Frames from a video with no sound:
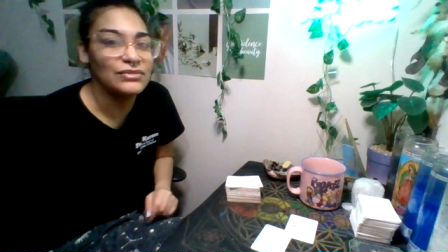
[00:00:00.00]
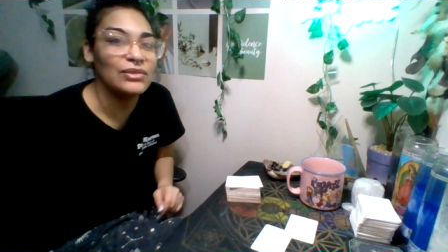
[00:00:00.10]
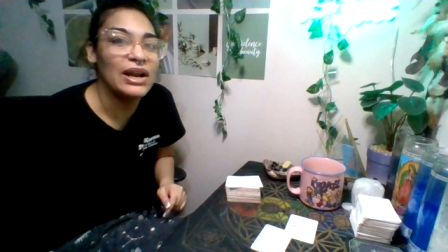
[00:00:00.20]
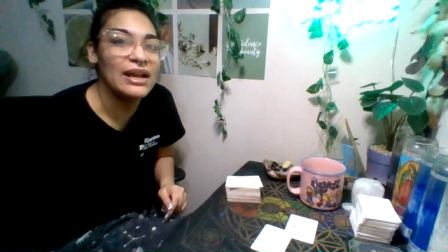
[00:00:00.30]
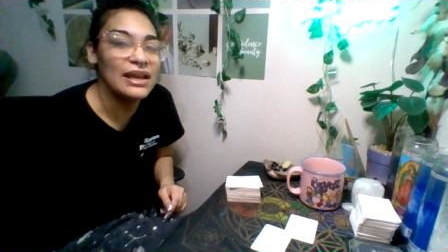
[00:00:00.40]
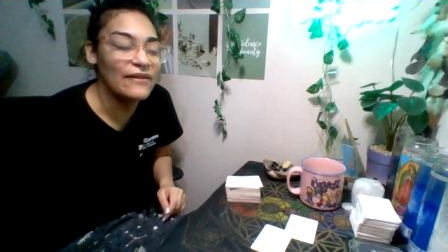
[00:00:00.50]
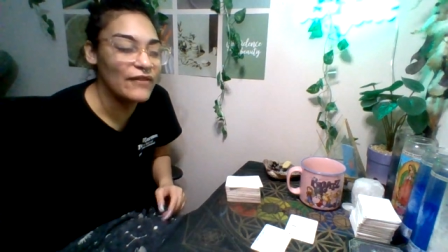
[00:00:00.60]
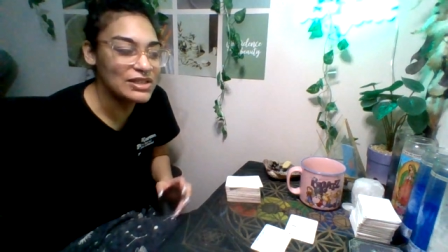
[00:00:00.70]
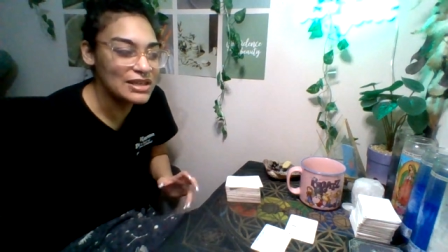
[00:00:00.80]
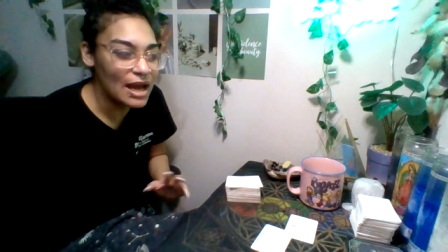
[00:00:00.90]
right, and if
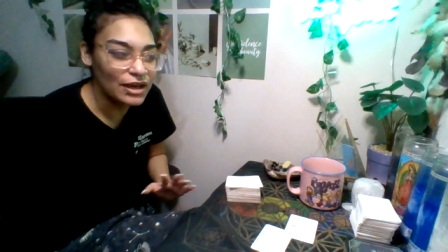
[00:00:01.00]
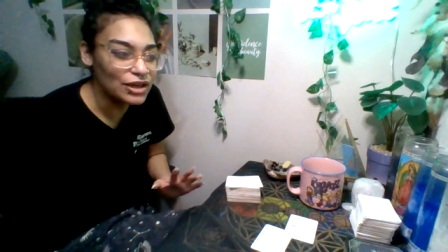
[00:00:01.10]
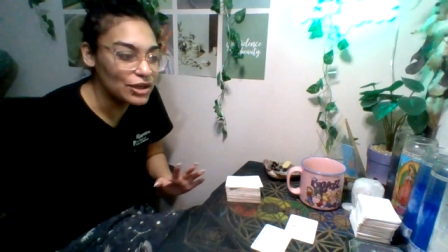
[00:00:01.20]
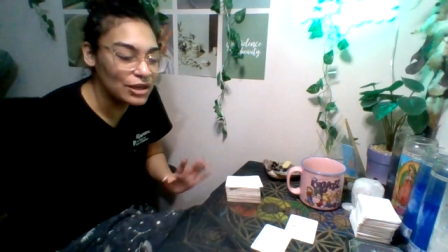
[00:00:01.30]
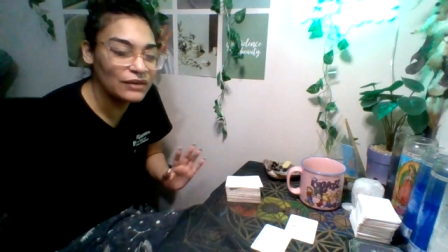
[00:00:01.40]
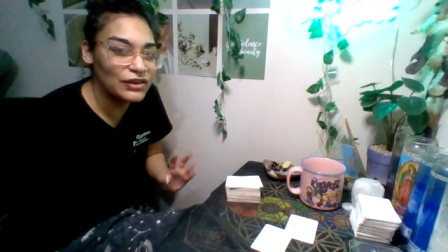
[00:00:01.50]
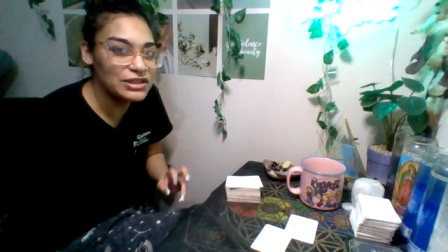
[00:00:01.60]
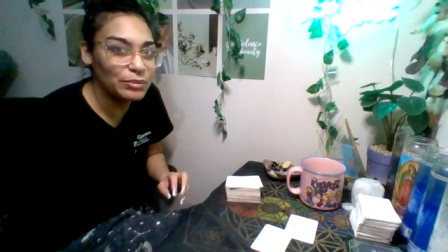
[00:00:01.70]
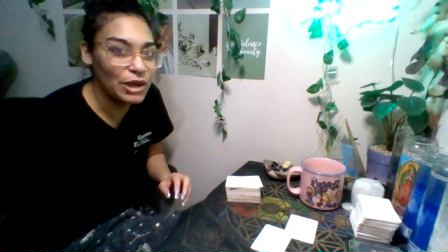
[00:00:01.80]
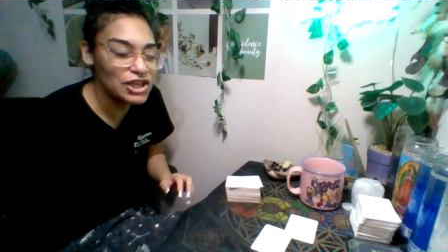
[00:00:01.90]
it's not a good first
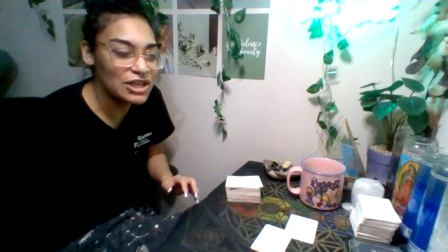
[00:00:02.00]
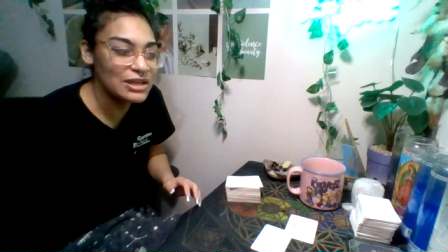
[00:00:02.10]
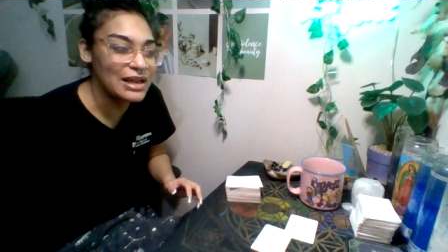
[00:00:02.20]
impression,